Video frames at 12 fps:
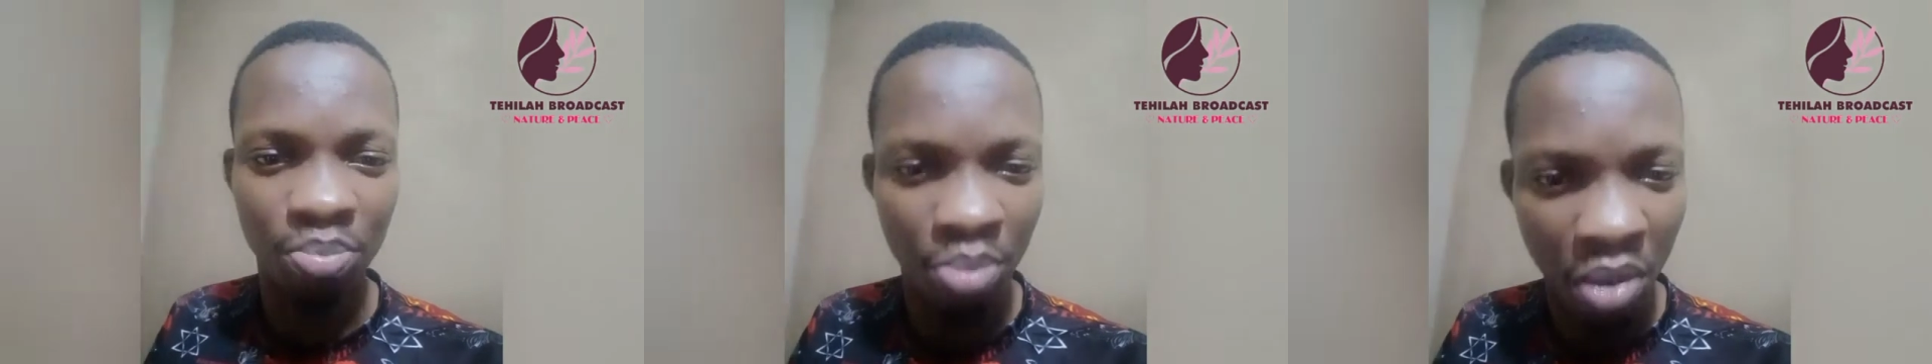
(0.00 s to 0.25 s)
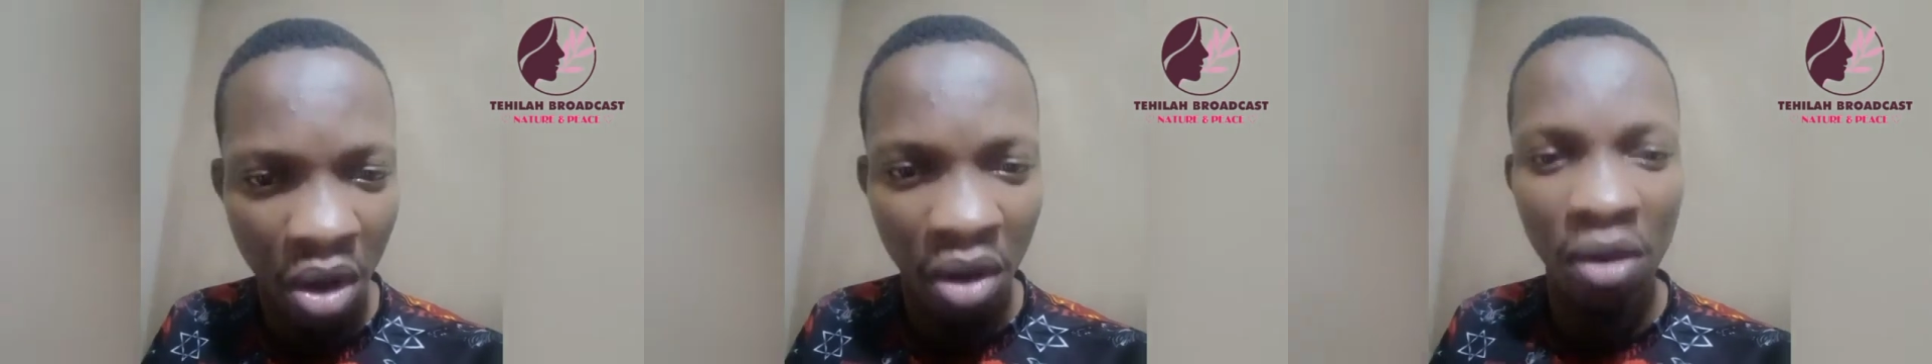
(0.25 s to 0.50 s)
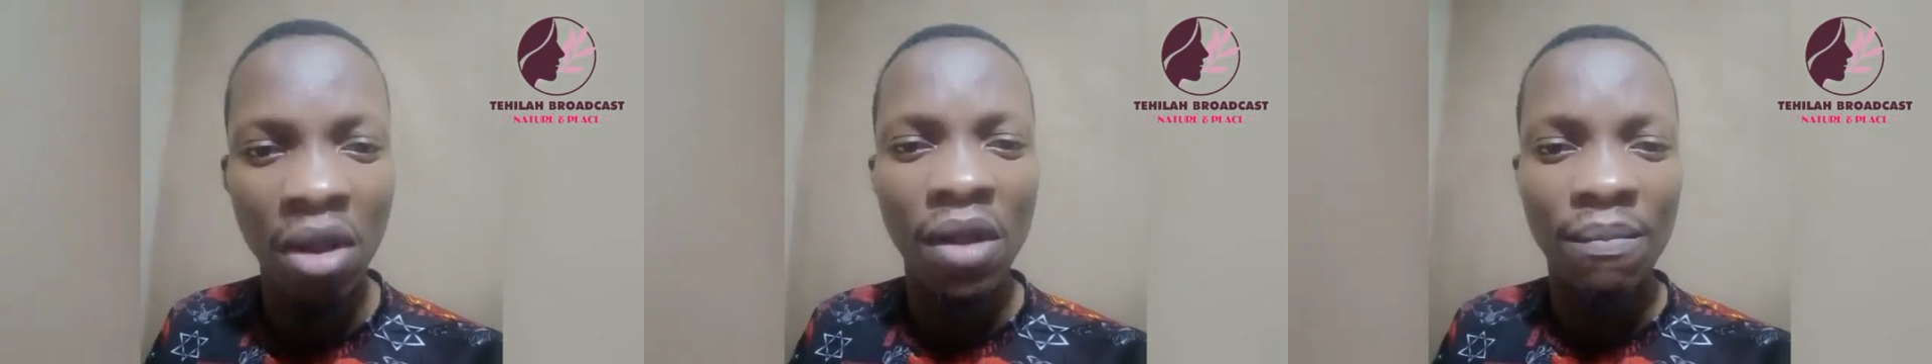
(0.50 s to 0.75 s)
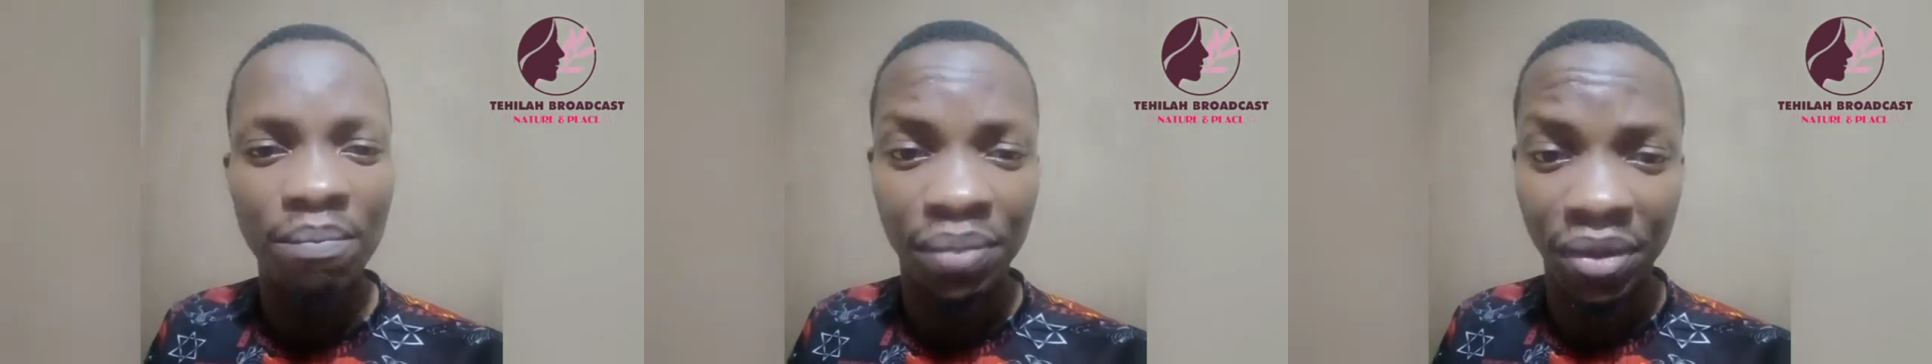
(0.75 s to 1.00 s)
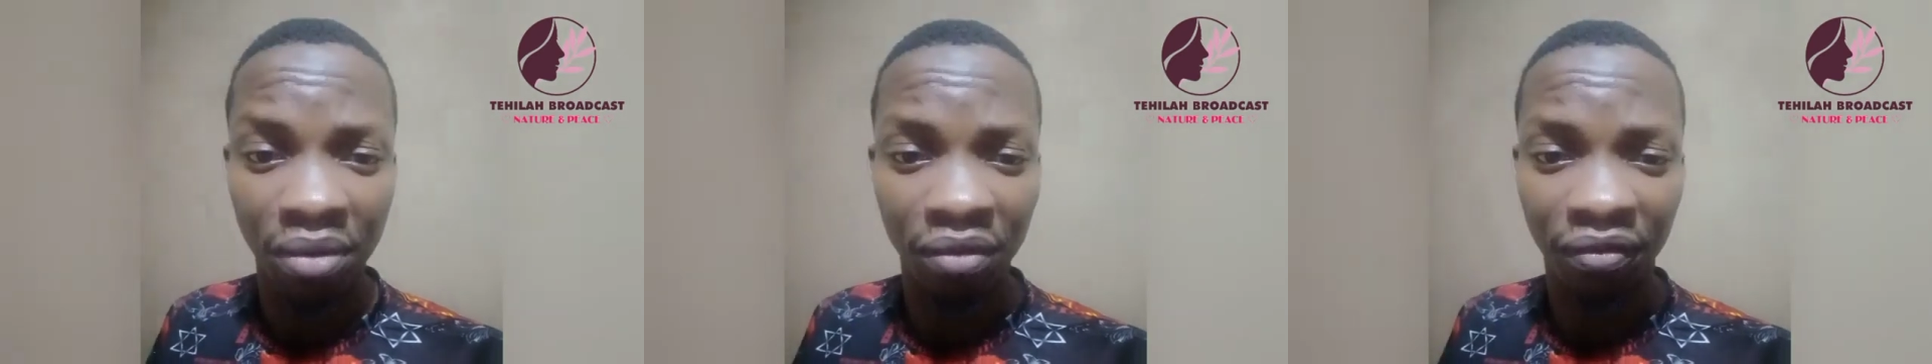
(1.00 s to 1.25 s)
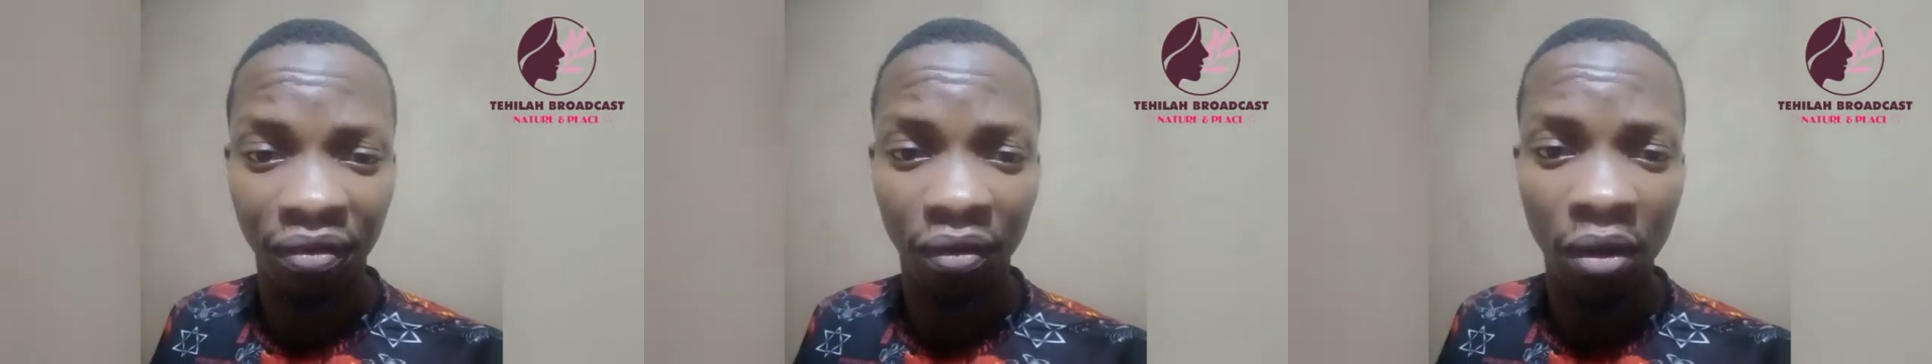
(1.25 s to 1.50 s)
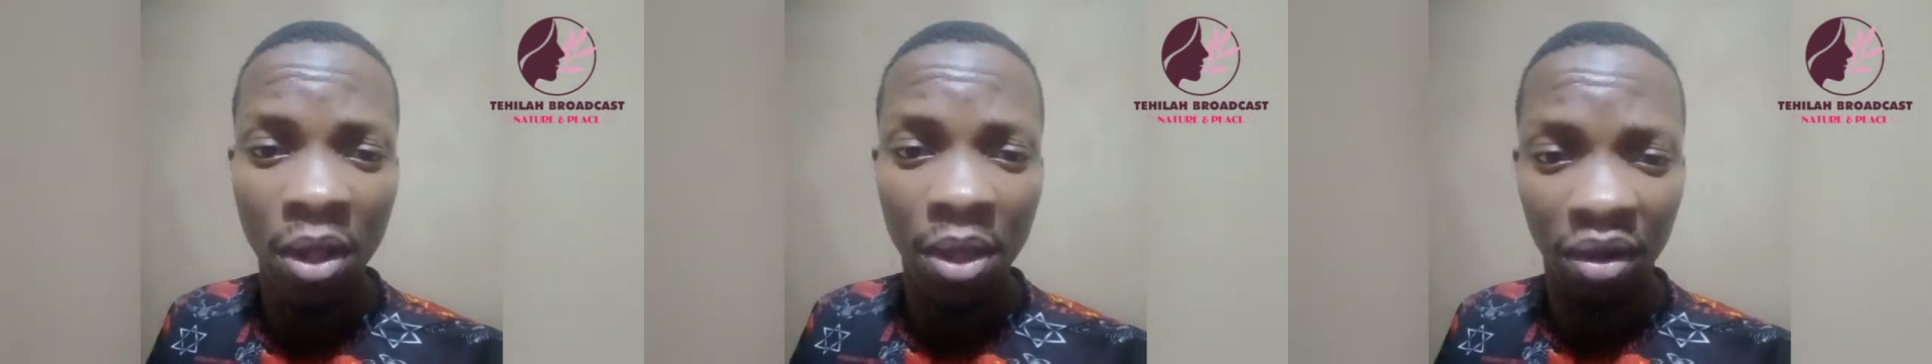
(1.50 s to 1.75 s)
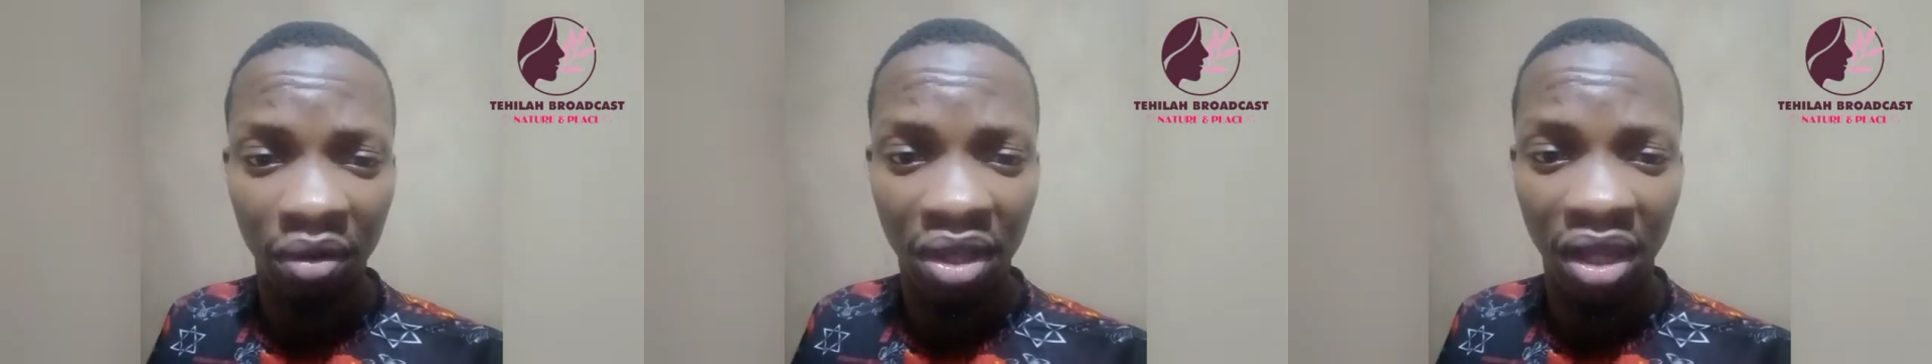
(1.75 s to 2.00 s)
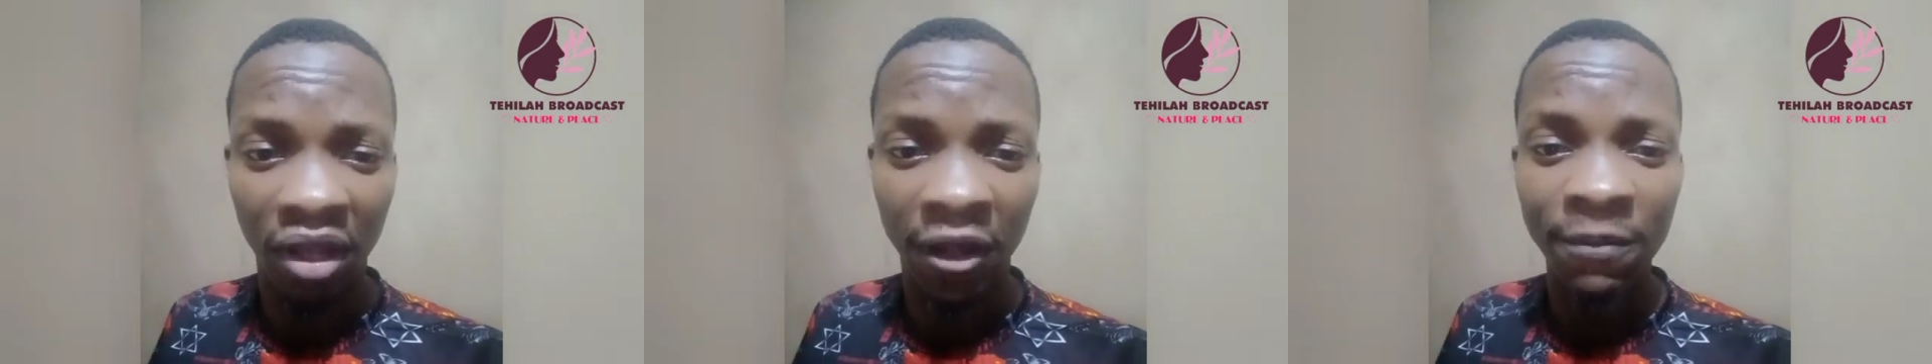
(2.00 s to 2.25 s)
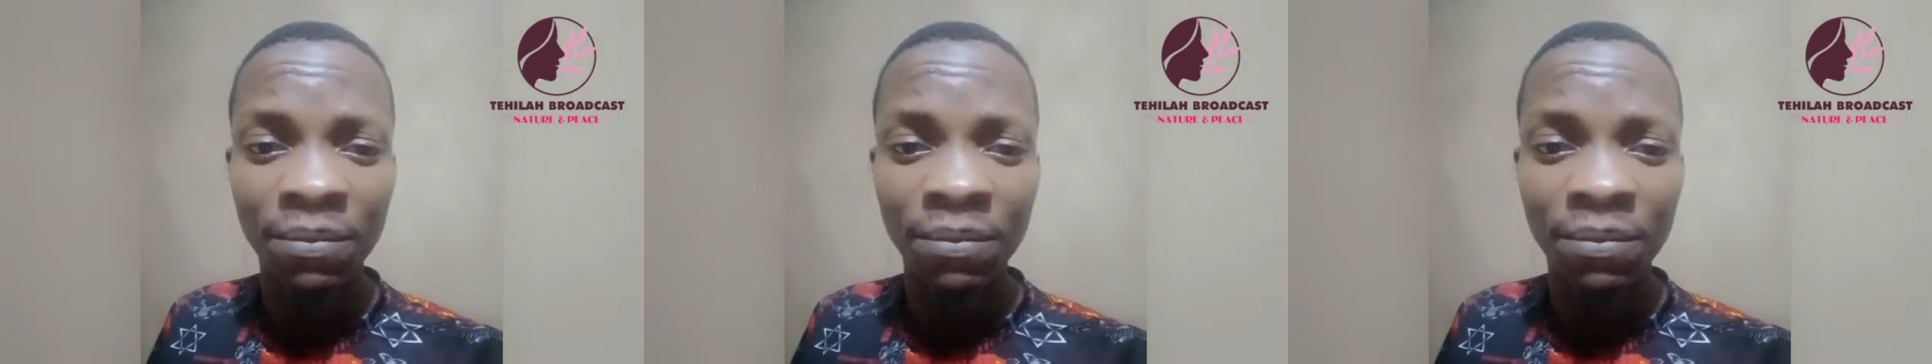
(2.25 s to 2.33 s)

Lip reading: more beautiful. Okay,